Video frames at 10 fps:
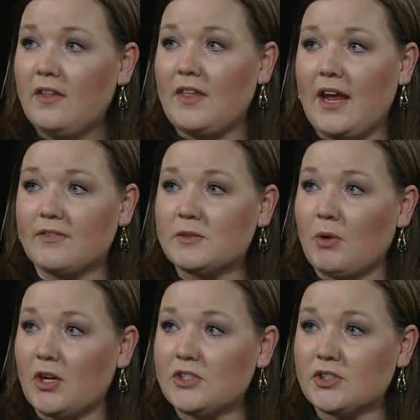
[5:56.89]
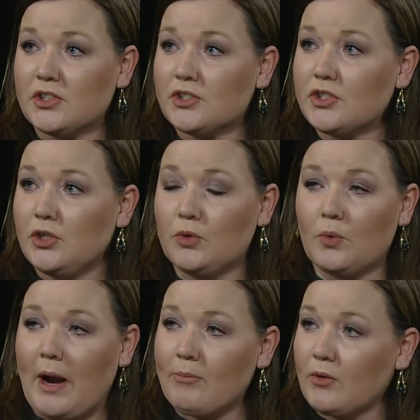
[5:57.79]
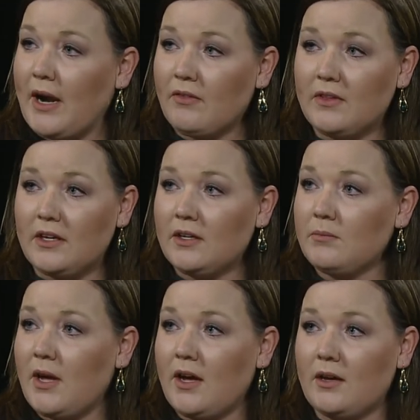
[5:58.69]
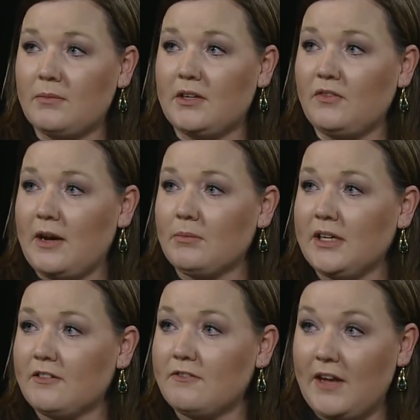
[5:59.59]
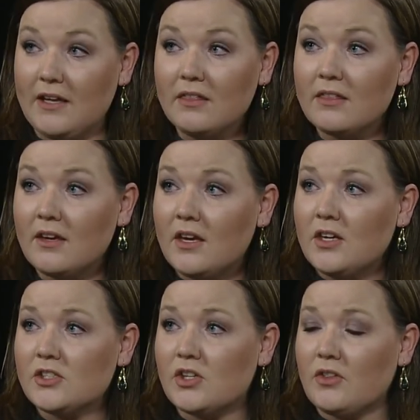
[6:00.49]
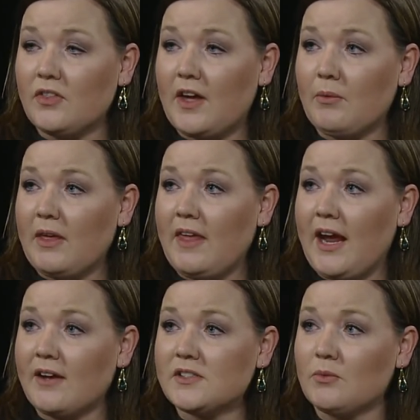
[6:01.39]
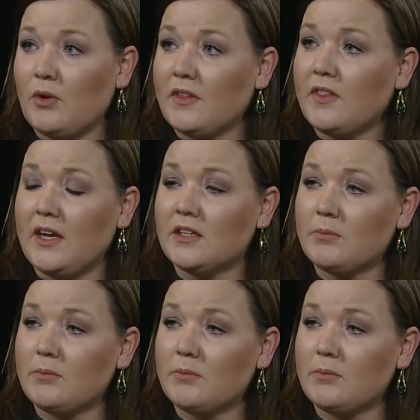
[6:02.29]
They have sponsors who wrap around them in a family of faith, so that way they have someone that they can